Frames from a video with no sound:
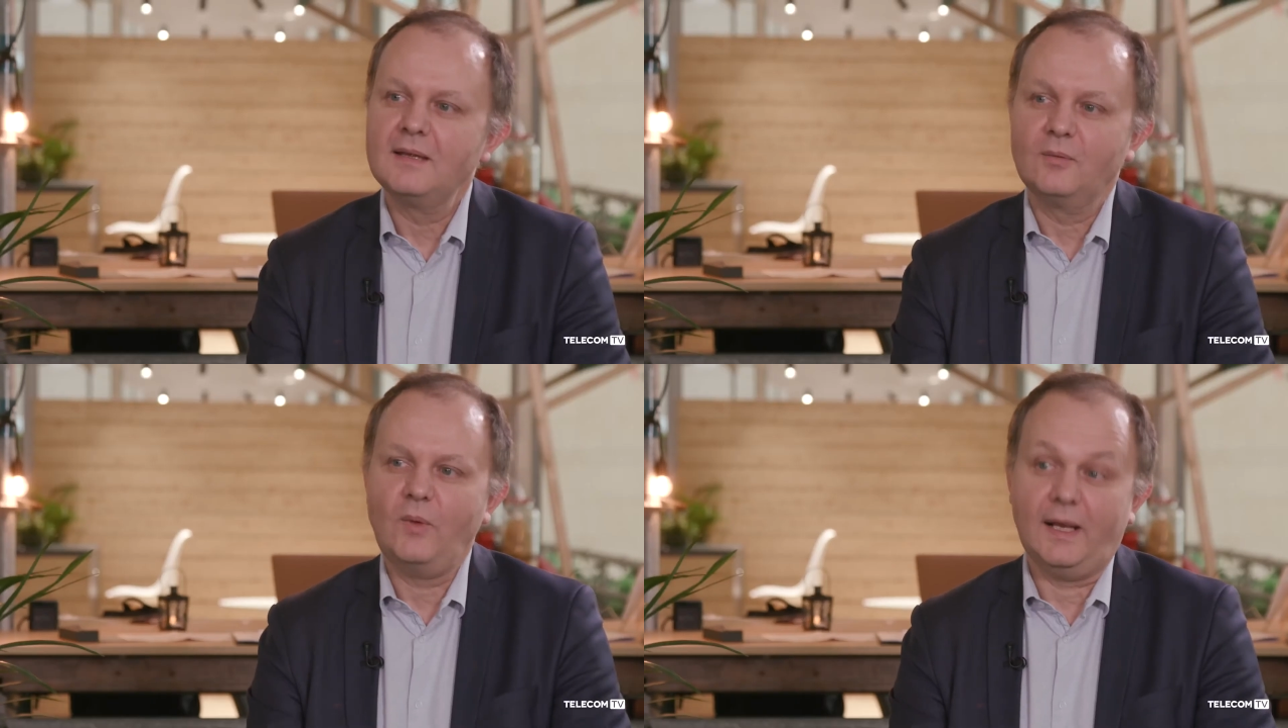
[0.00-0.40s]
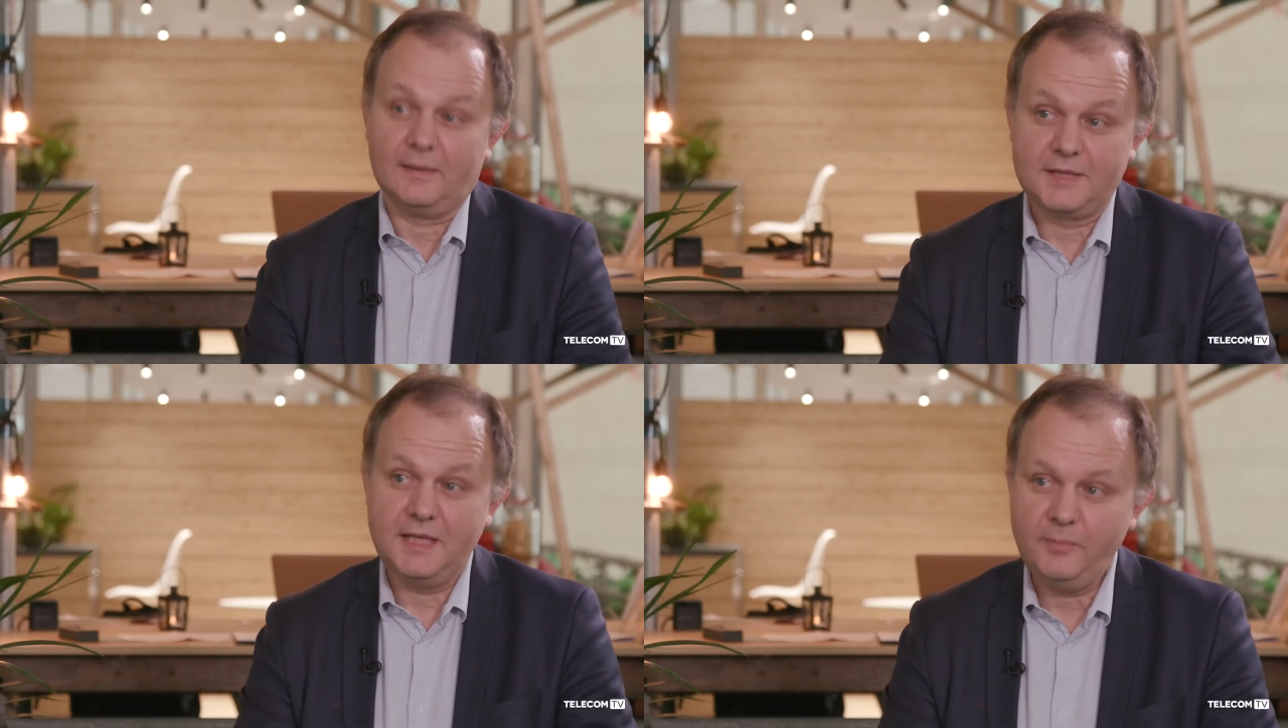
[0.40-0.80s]
Well,
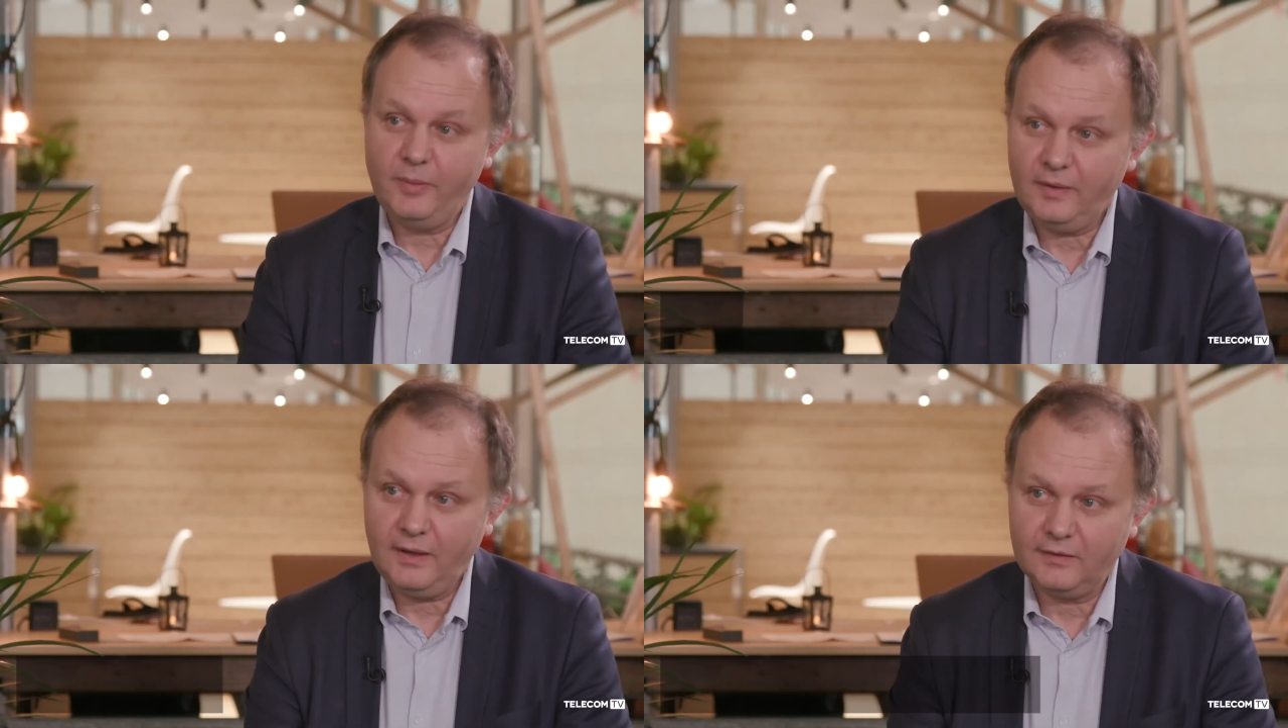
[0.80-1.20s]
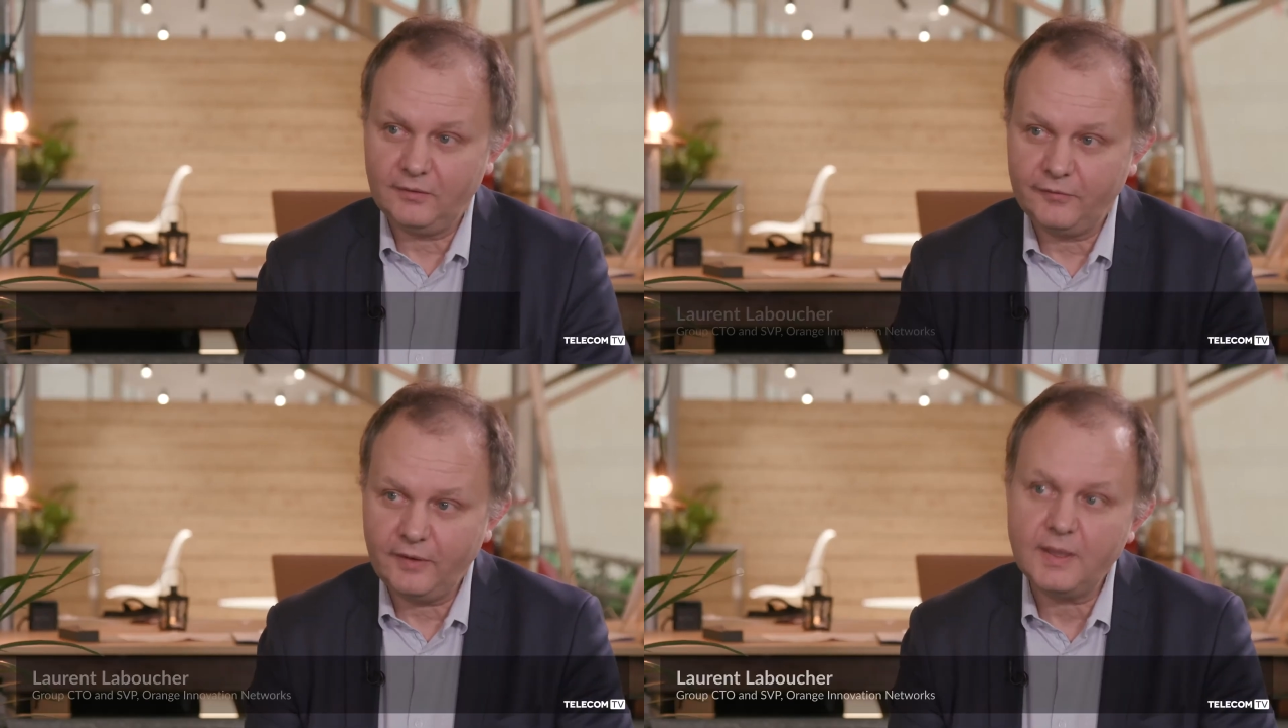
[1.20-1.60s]
TIP is
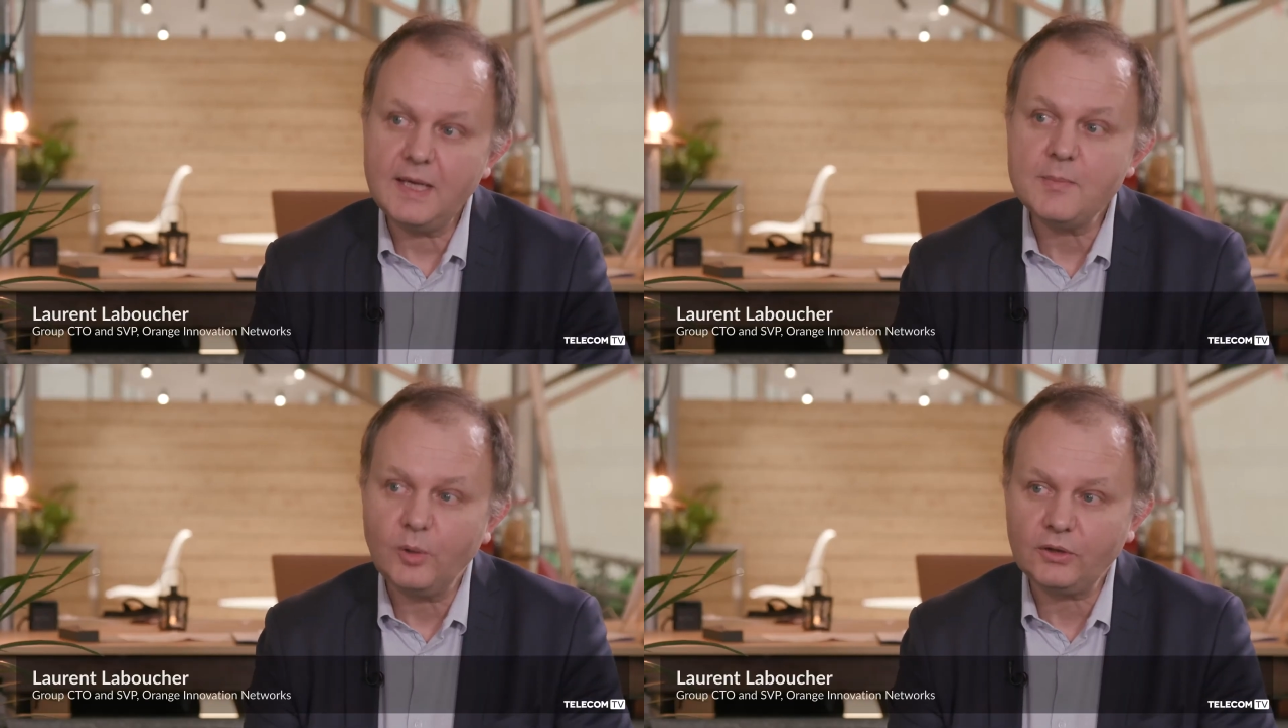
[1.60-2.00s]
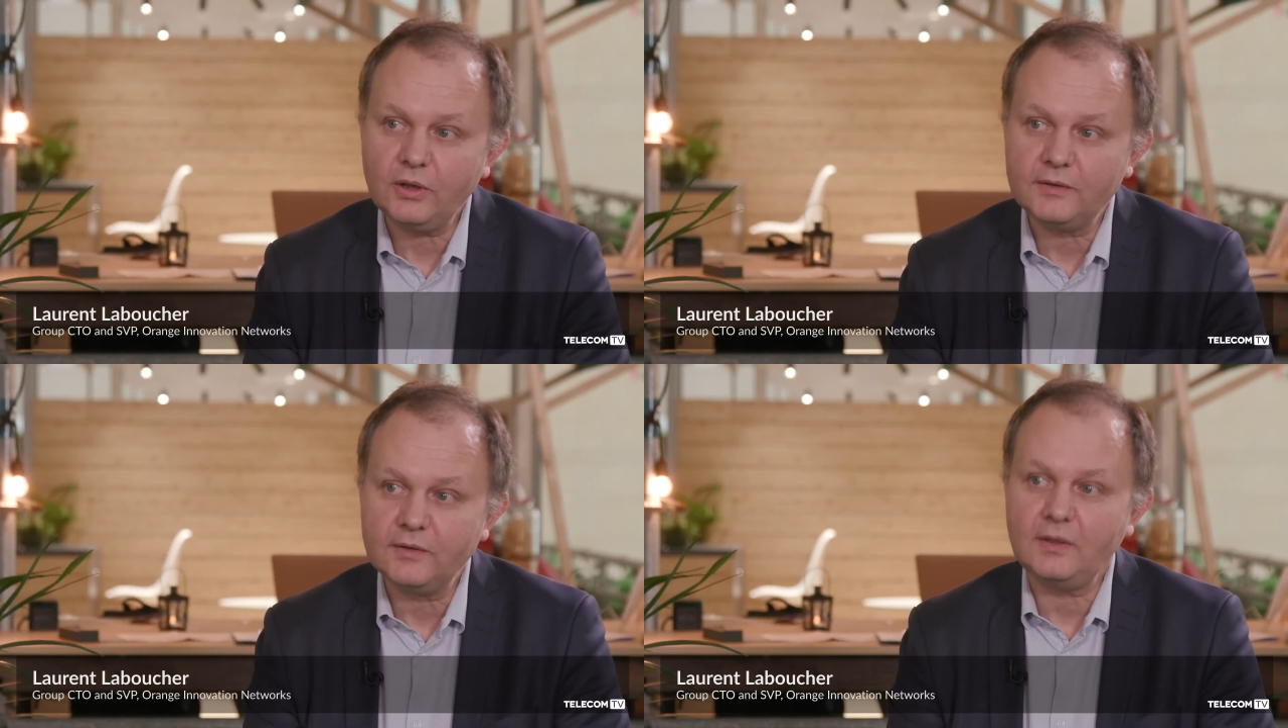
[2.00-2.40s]
a very
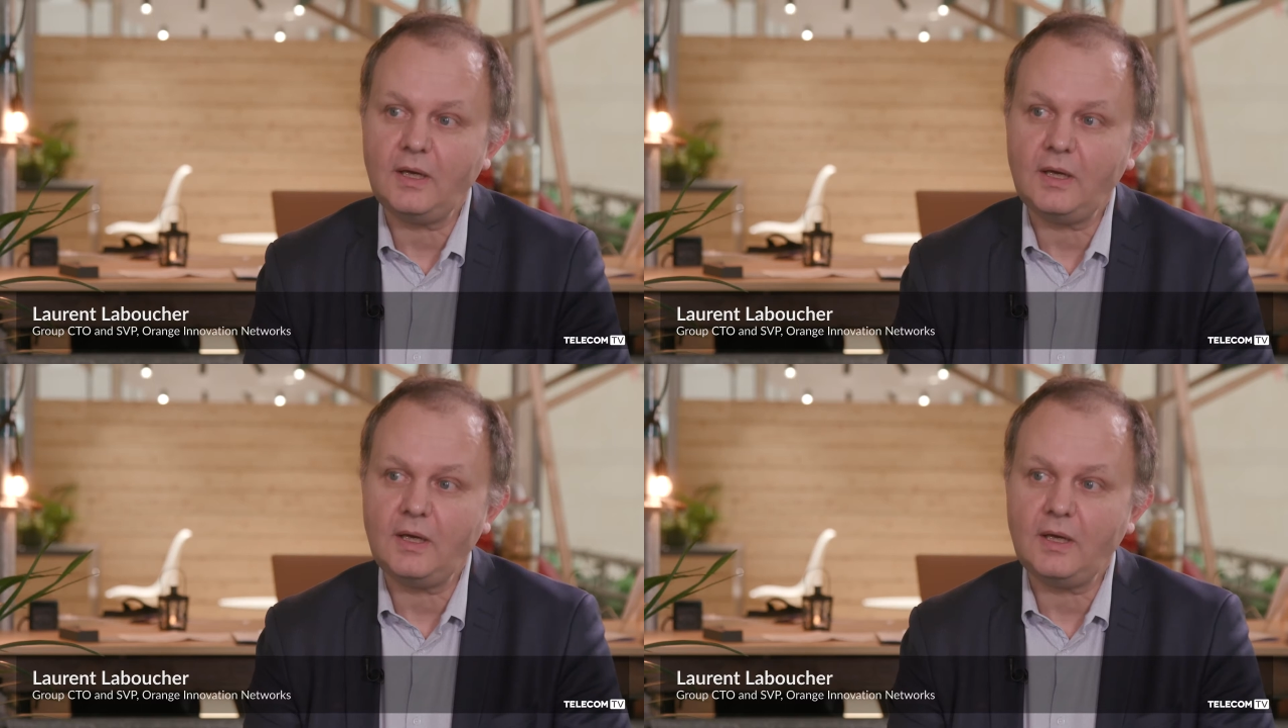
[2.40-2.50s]
important